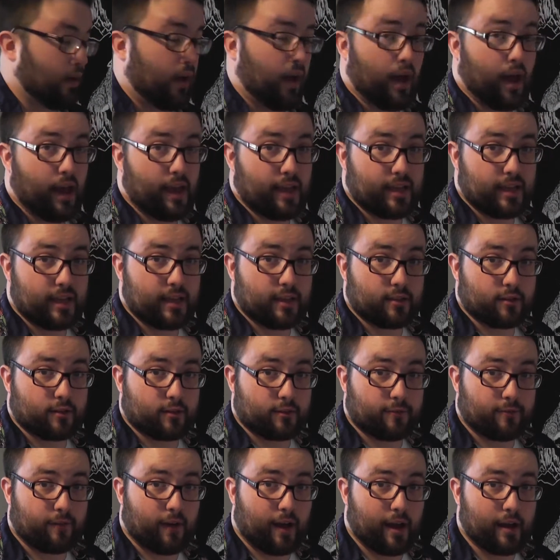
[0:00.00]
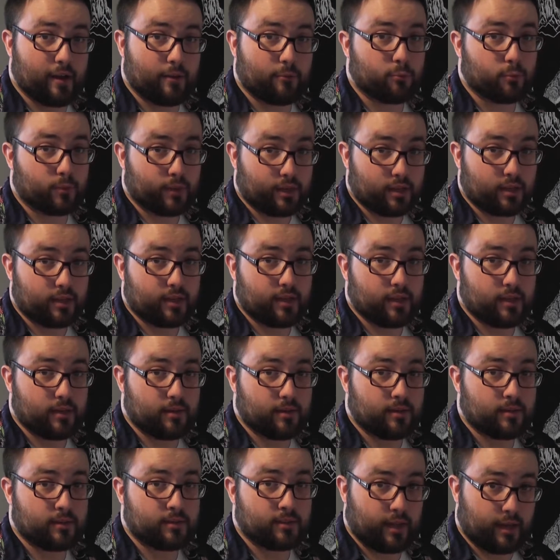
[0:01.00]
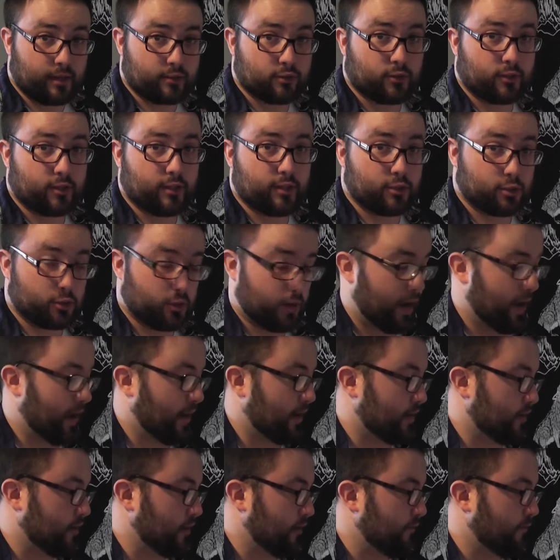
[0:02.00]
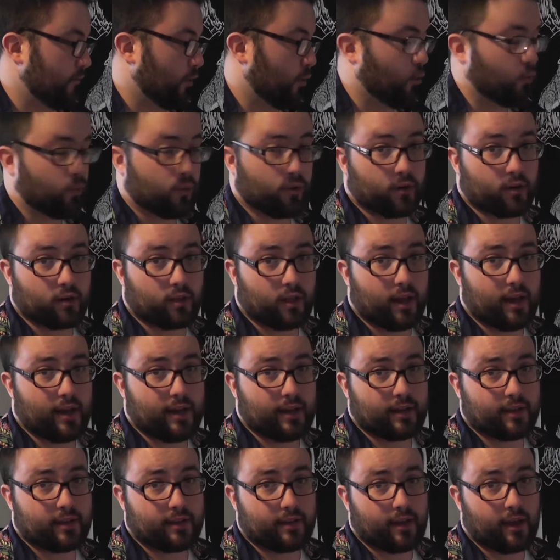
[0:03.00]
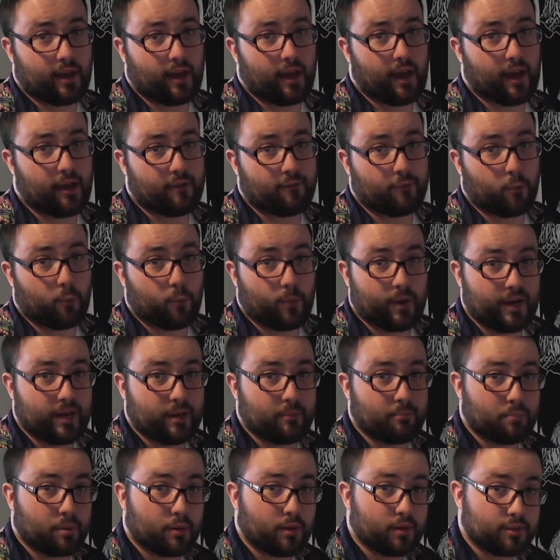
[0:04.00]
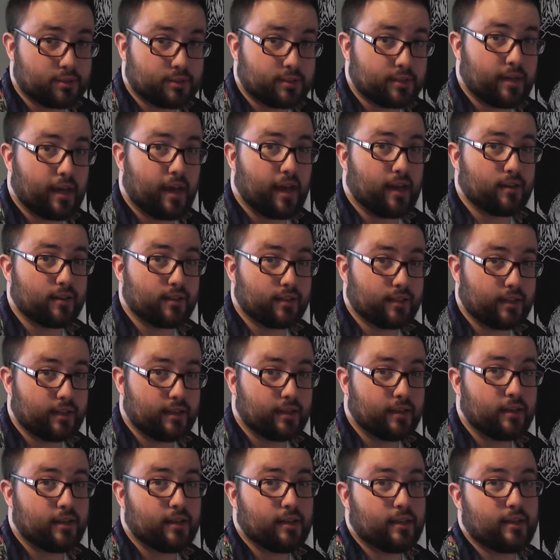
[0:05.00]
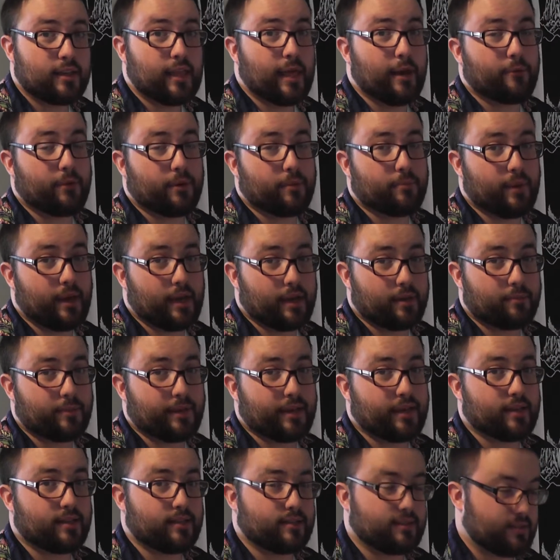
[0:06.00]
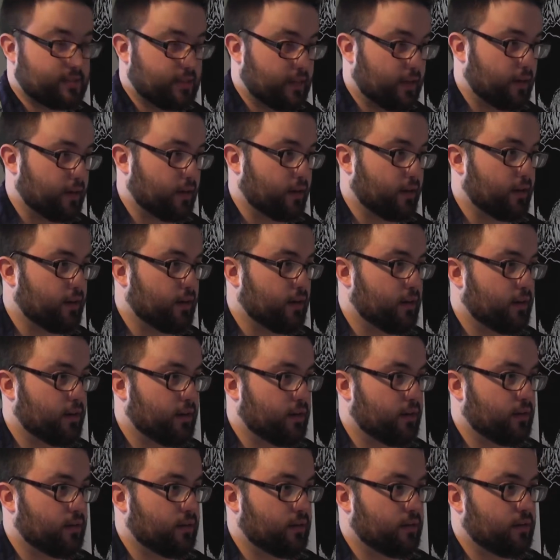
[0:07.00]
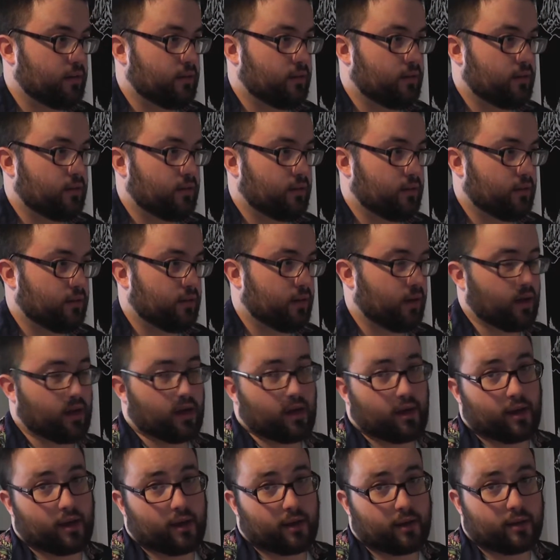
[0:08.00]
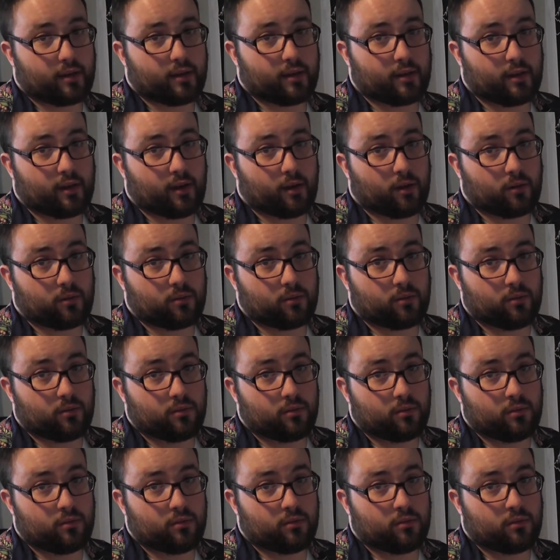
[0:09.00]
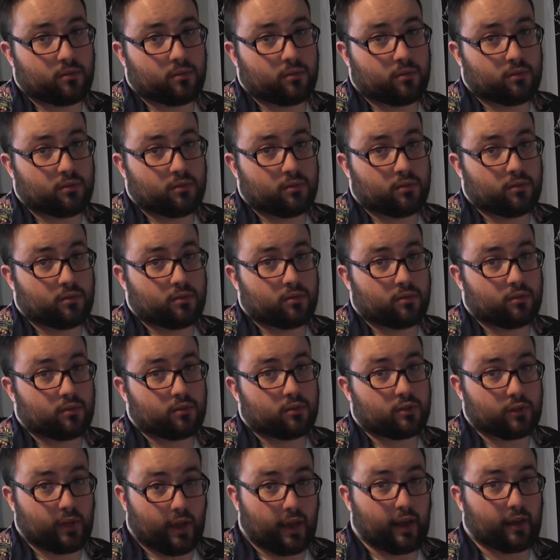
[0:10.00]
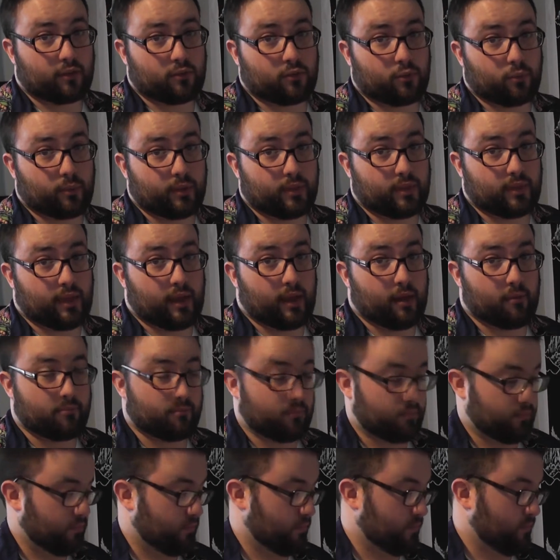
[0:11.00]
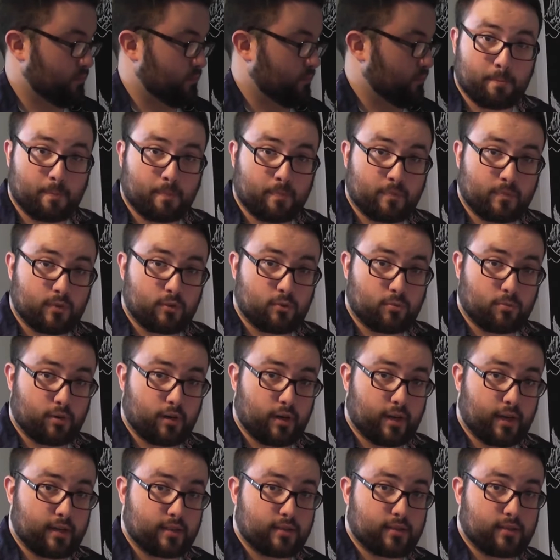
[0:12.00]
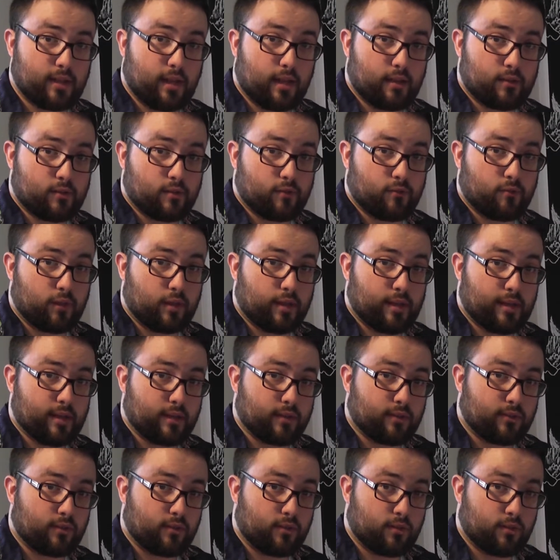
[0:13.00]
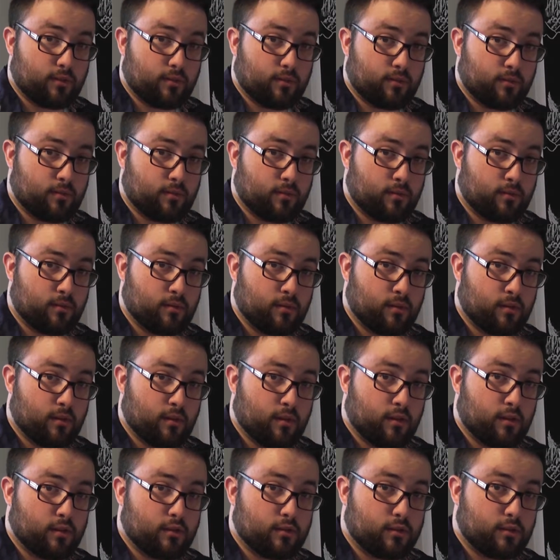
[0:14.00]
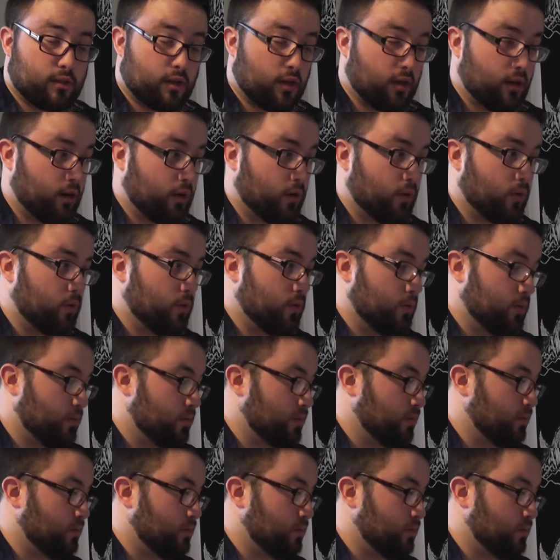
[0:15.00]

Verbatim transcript: I either find really sexually attractive or like have a winning personality that would make me consider, uh, you know, sex with them. It's a pretty extensive list. So,